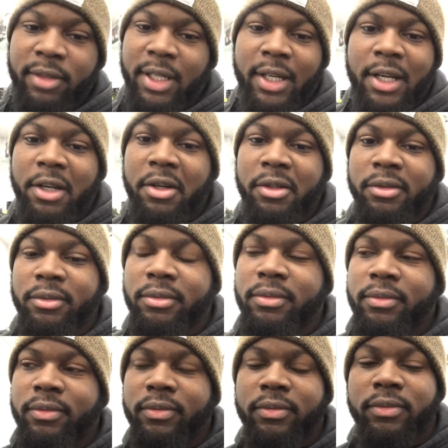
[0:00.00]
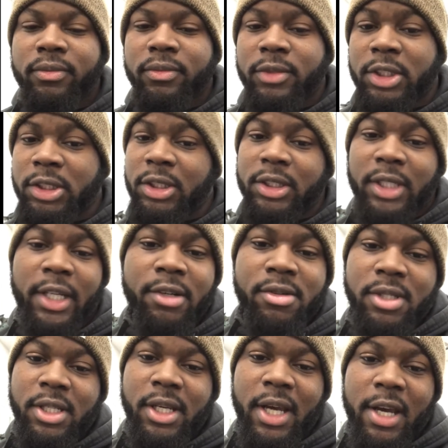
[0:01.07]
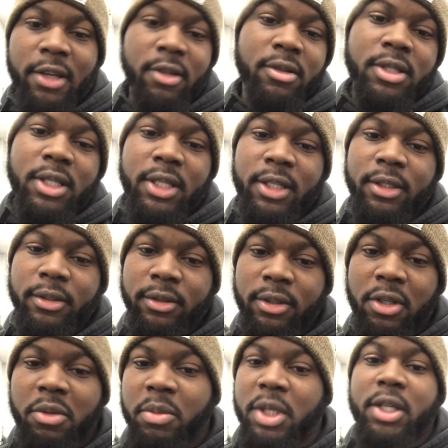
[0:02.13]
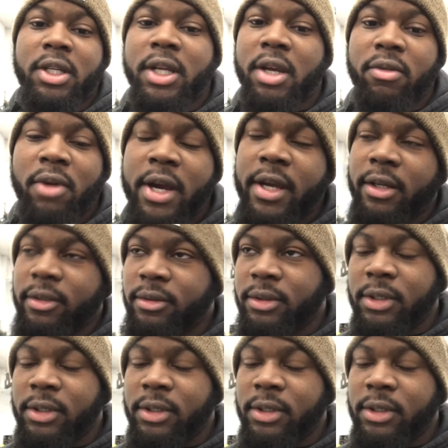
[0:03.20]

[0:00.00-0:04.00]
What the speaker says: They're not gonna just because they don't see it how you see it. Don't mean it ain't right.